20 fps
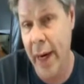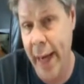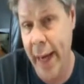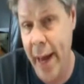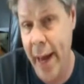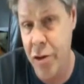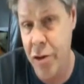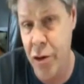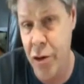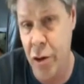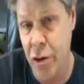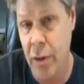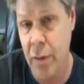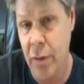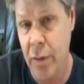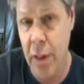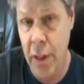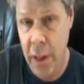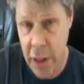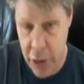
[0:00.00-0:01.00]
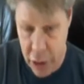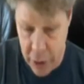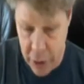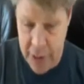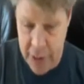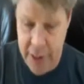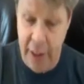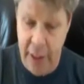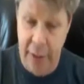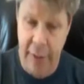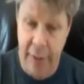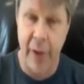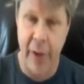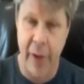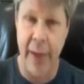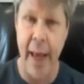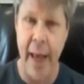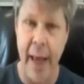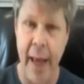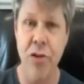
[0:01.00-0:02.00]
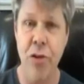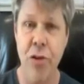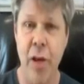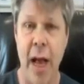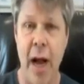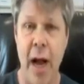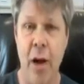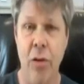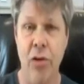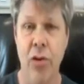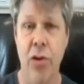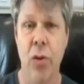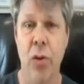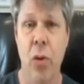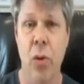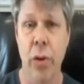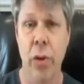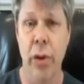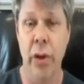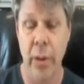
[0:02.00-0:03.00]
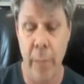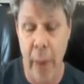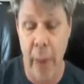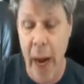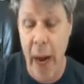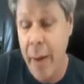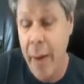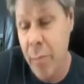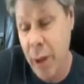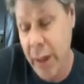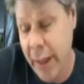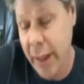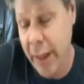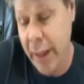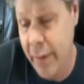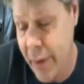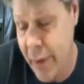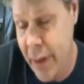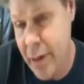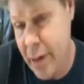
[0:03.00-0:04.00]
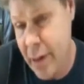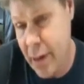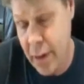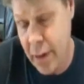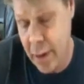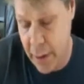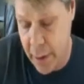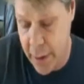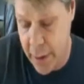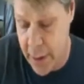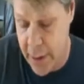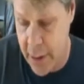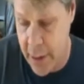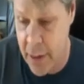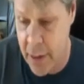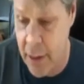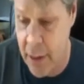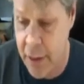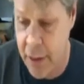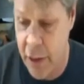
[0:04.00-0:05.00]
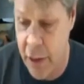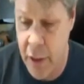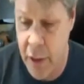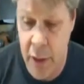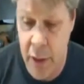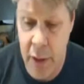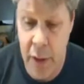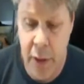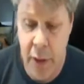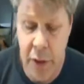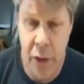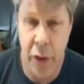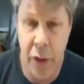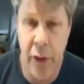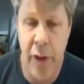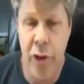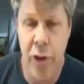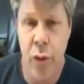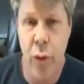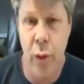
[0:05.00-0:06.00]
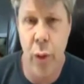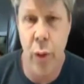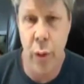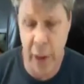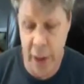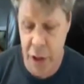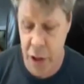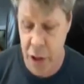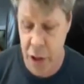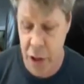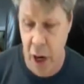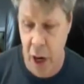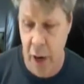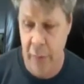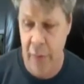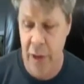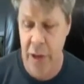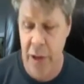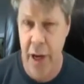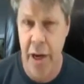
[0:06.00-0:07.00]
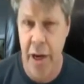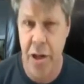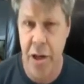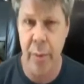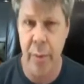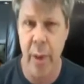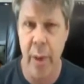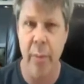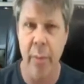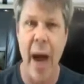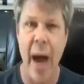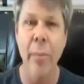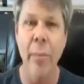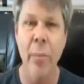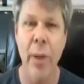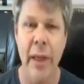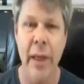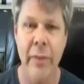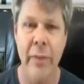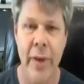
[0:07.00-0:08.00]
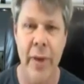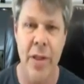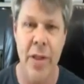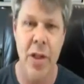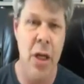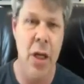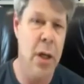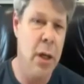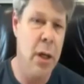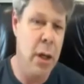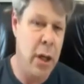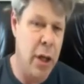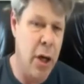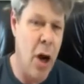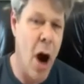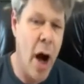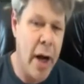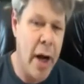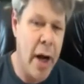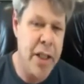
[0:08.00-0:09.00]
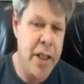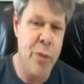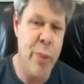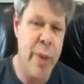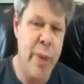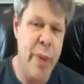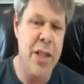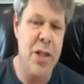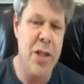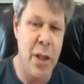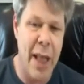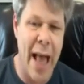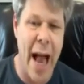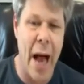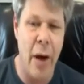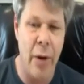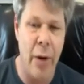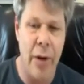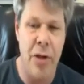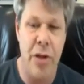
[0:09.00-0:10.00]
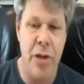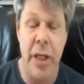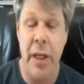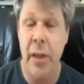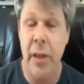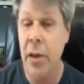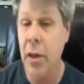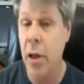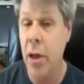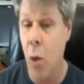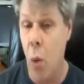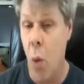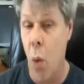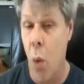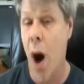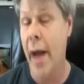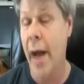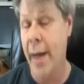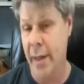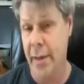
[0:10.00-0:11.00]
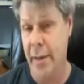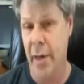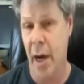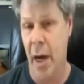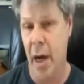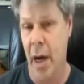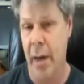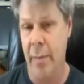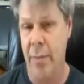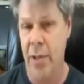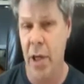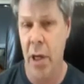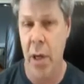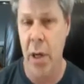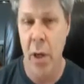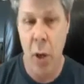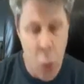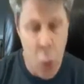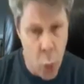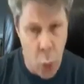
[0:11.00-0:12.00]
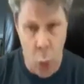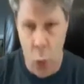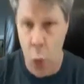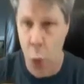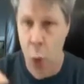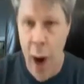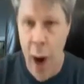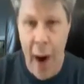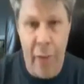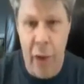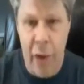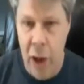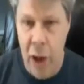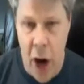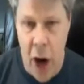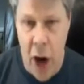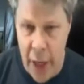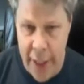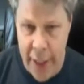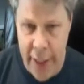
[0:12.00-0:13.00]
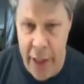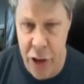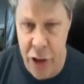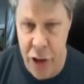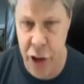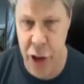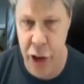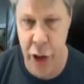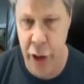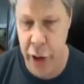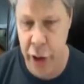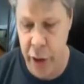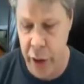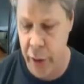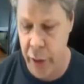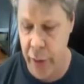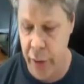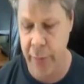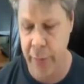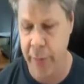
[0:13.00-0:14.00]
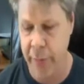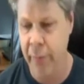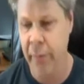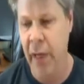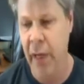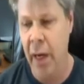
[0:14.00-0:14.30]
financial. So let's get the financial house in order. And my belief is, and this isn't to turn into a religious conversation. But my belief is God speaks loudest in the quiet times. Whoever God is to you.